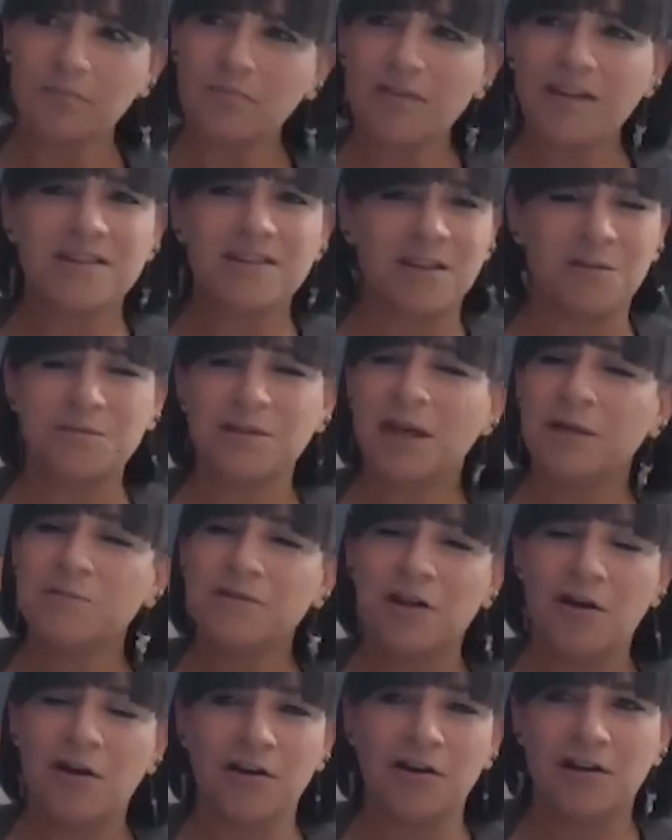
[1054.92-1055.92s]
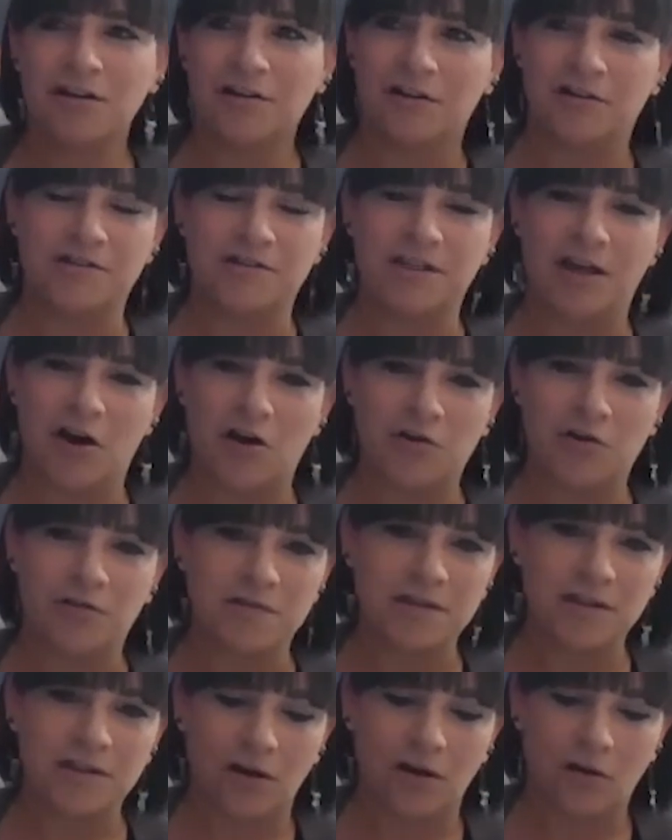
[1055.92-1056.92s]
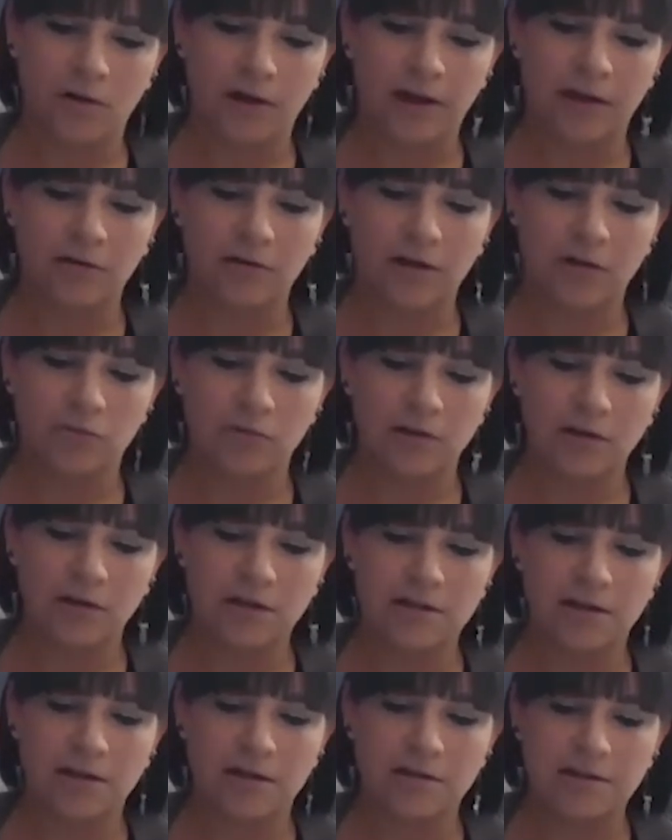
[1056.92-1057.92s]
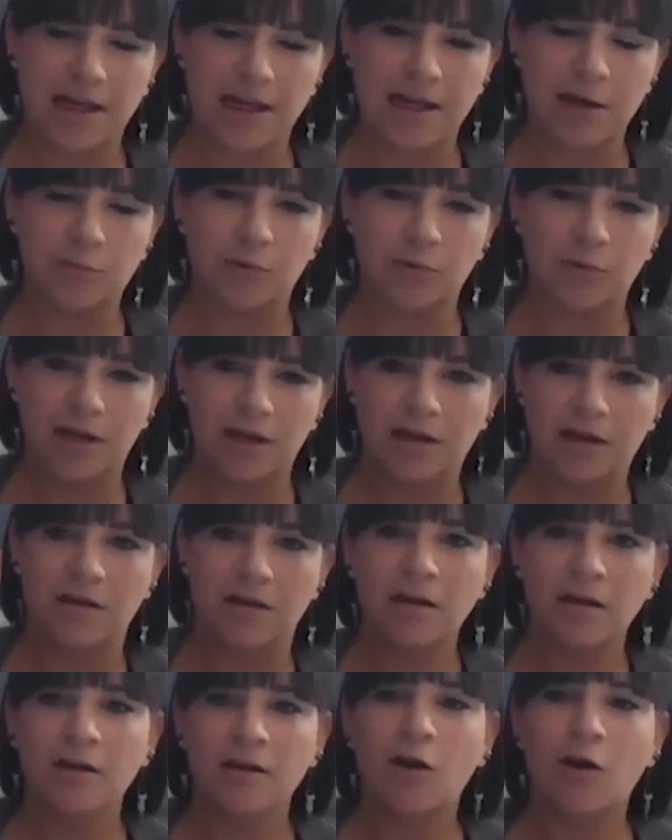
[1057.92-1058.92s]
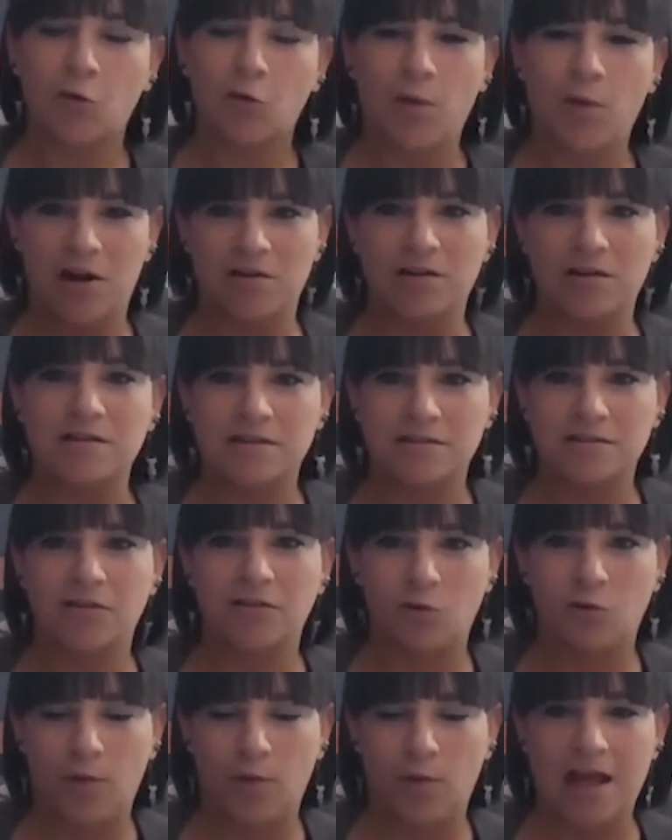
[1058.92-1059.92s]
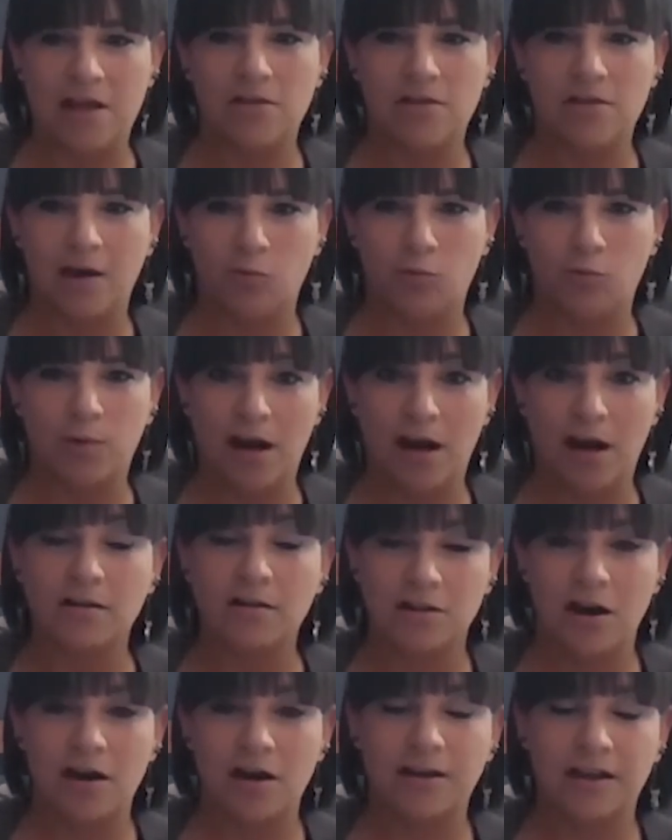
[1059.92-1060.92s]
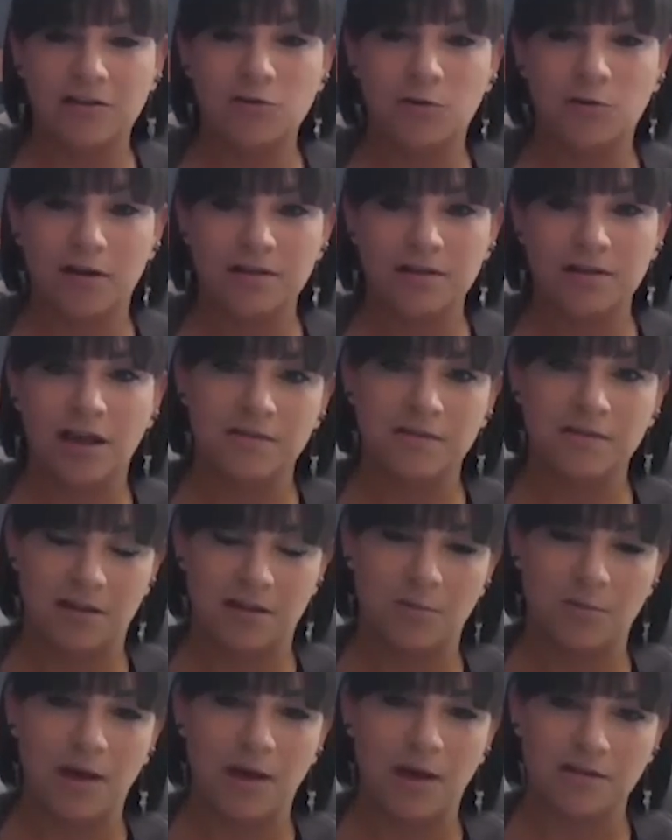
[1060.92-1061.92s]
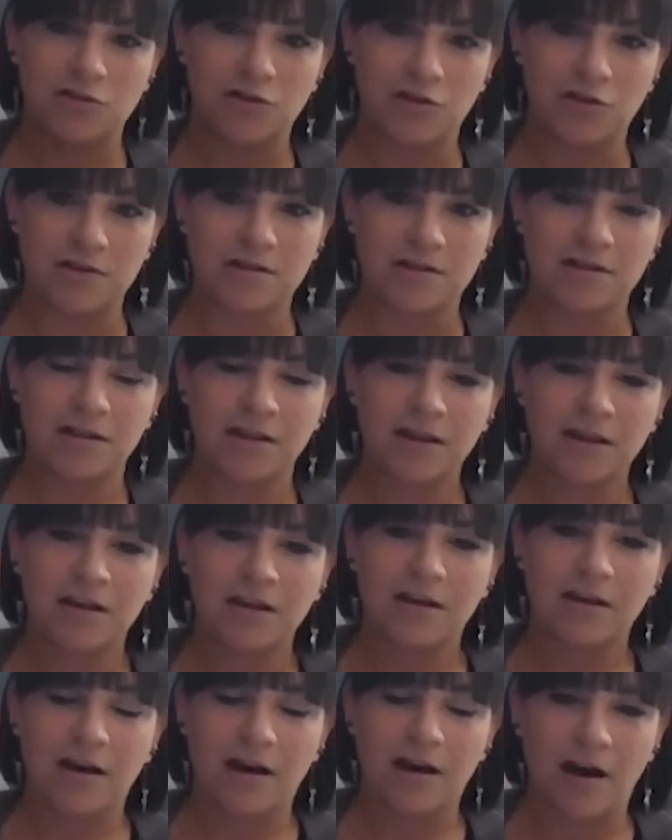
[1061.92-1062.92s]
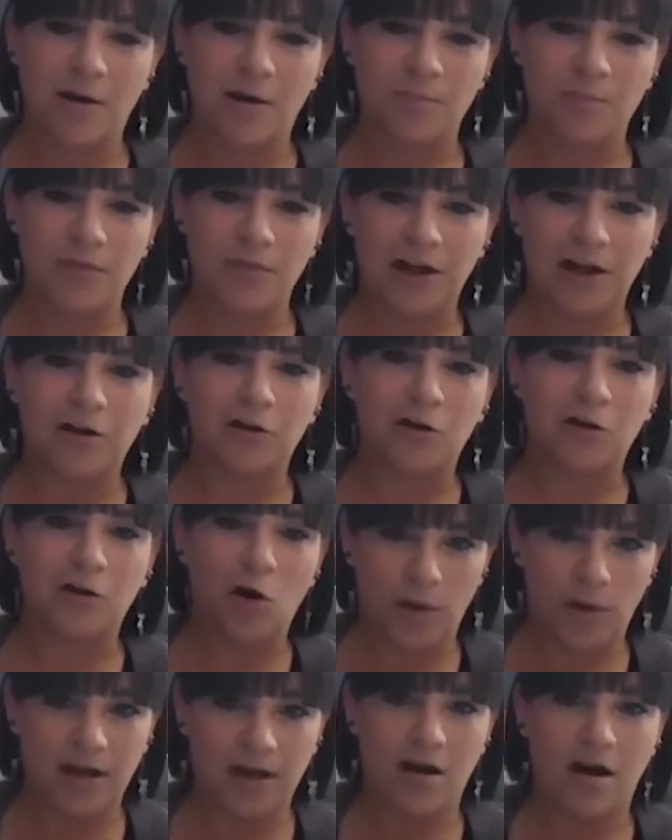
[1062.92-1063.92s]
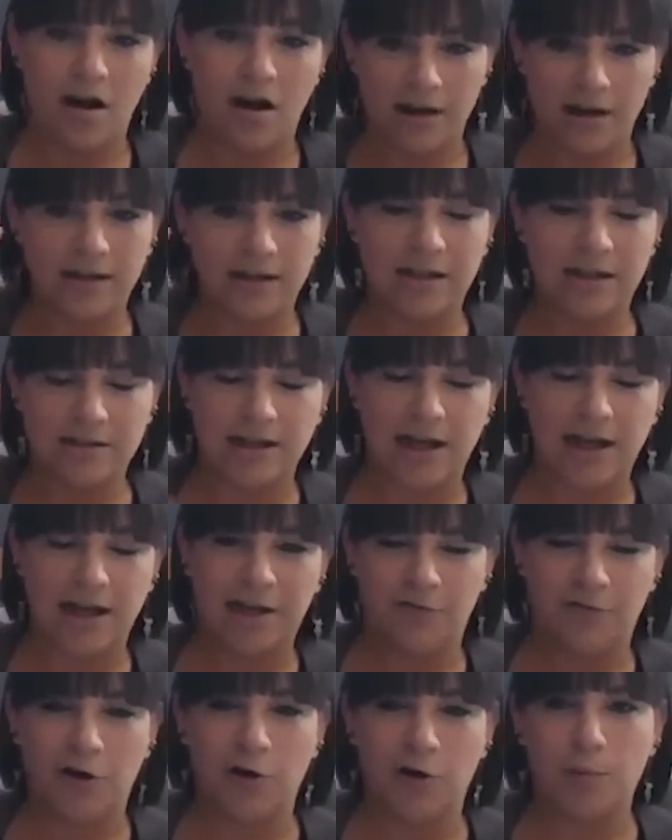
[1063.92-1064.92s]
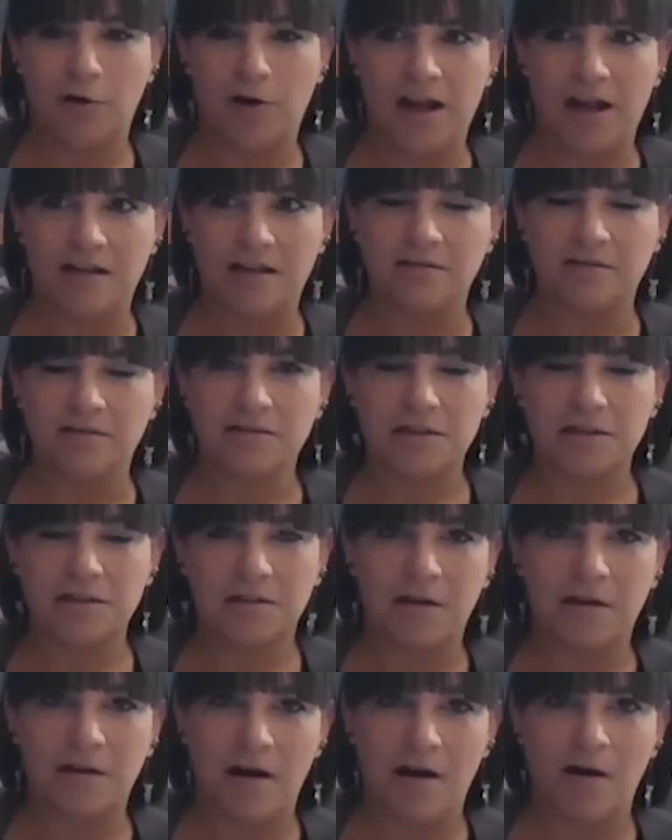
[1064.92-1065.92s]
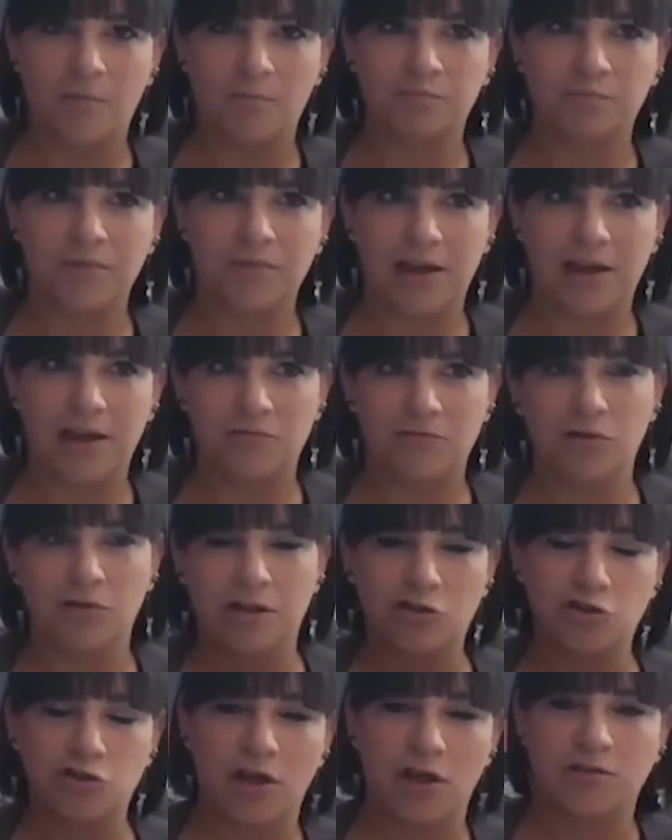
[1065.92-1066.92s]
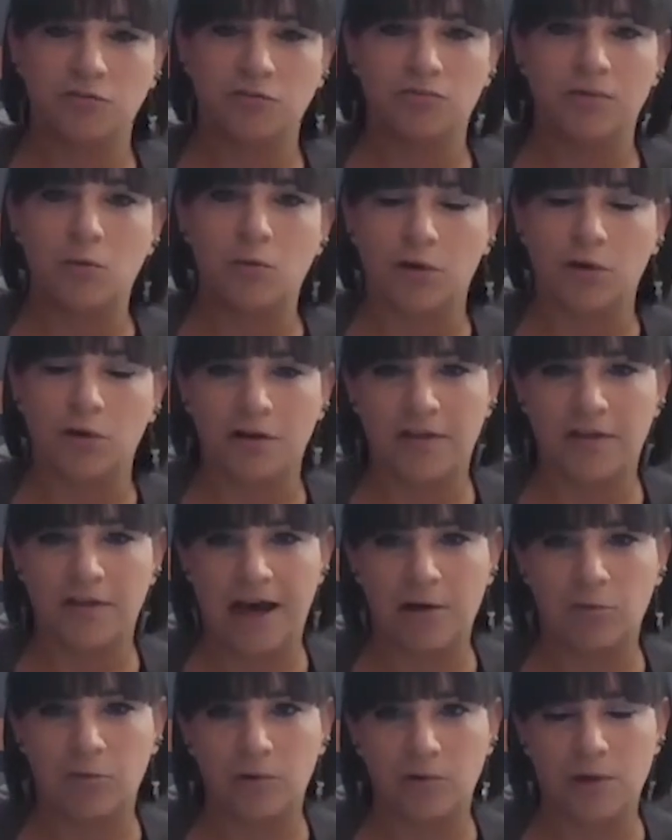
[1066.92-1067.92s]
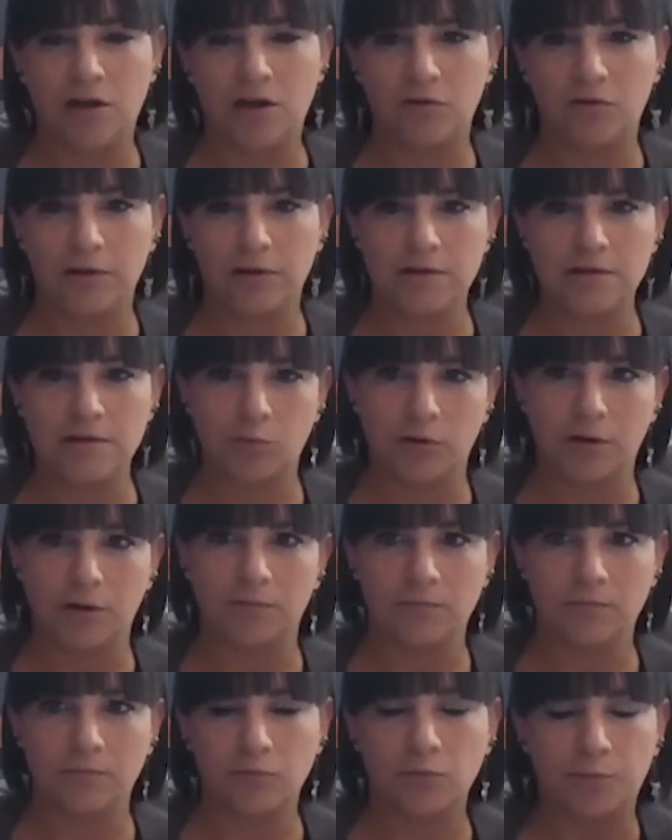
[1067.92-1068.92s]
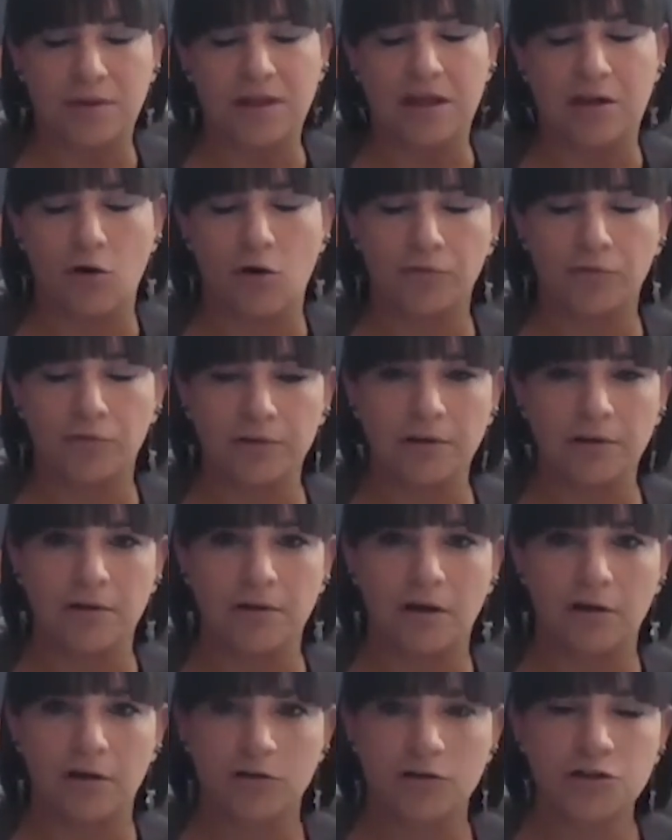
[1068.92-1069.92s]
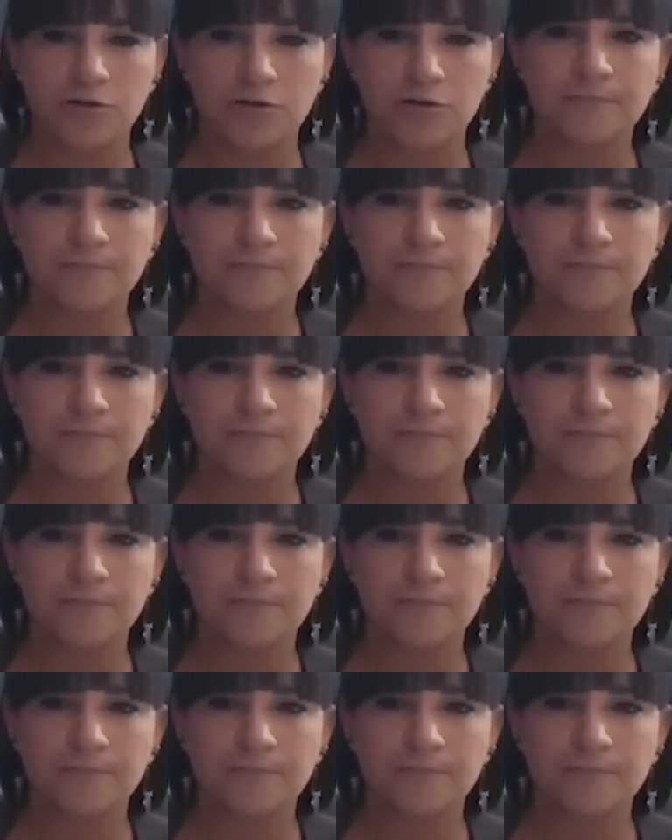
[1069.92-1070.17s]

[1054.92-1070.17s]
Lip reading: sometimes hard on ourselves. So it really does take bringing awareness to the way that we are talking to ourselves and the messages that are going on inside of our brains, and really trying to rework that when we notice we're being overly harsh.